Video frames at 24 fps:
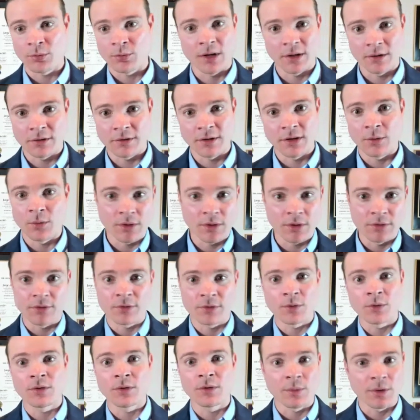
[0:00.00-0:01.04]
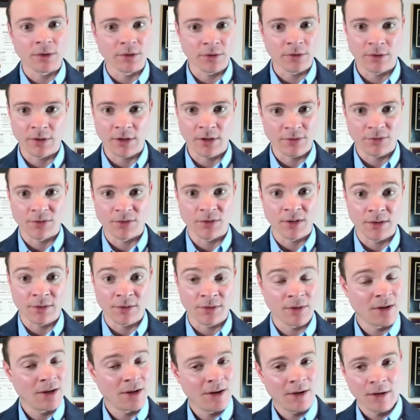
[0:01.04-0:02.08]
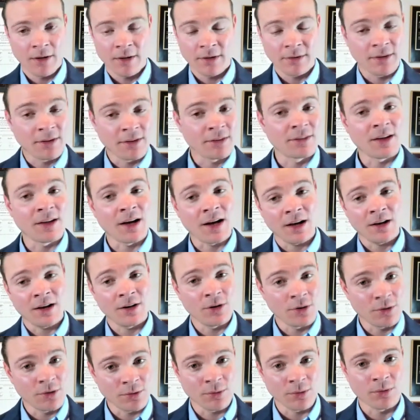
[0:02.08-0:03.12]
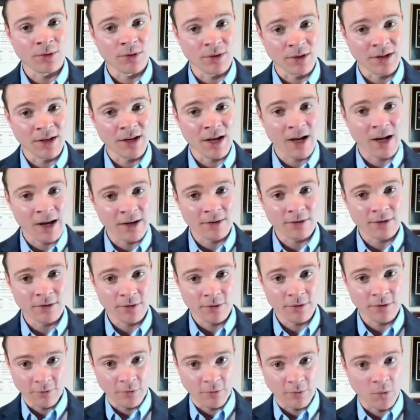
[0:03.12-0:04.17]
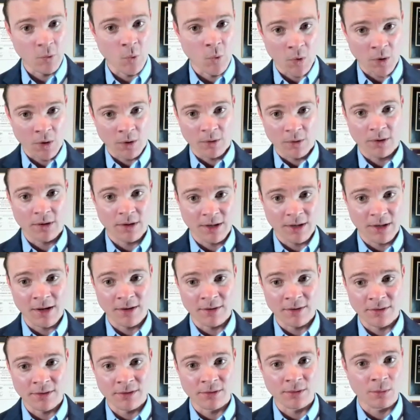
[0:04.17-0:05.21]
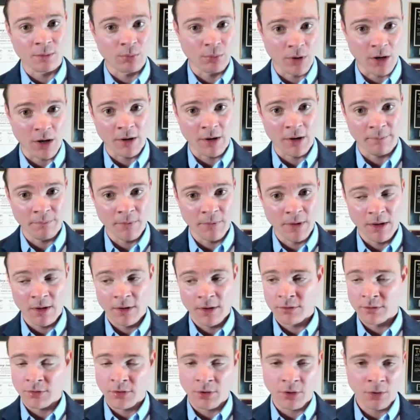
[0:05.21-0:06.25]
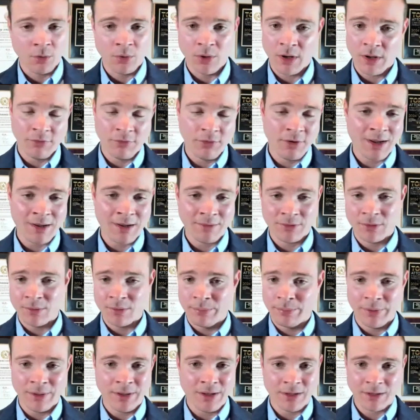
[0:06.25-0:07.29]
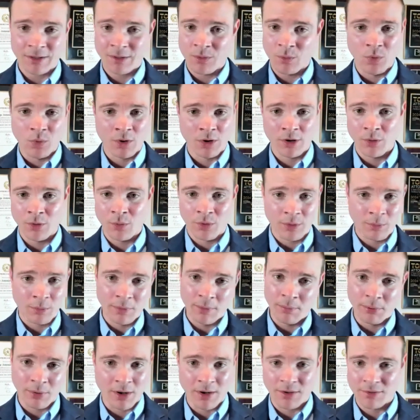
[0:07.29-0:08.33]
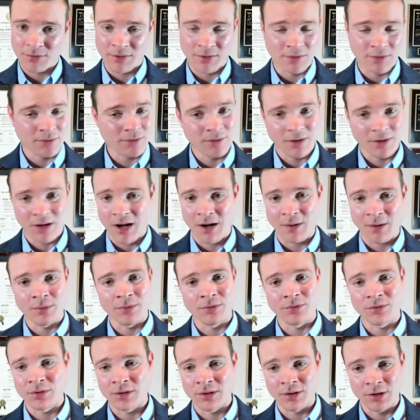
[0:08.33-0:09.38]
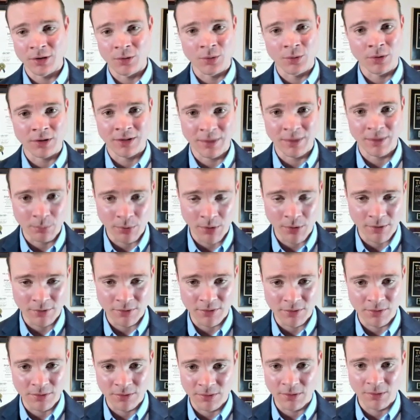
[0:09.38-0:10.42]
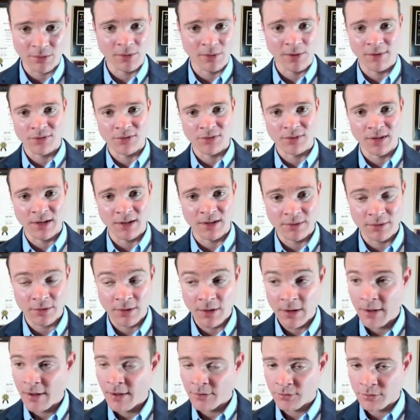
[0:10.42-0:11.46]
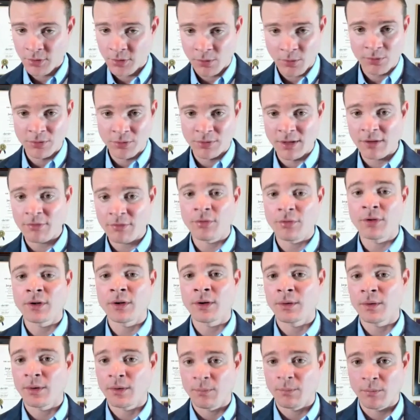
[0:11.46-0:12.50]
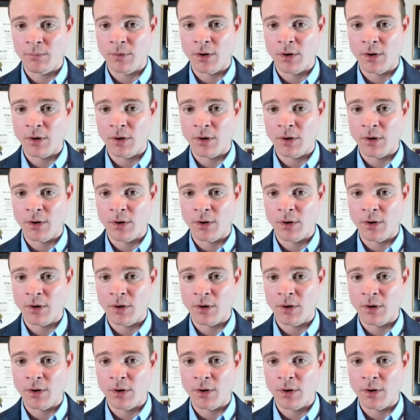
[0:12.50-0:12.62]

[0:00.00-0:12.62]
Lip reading: right thing, we can sue them in the United States. That's not usually the case for cases abroad. So if you had to pick where you want to be processed, obviously you want to get processed in the United States. So definitely,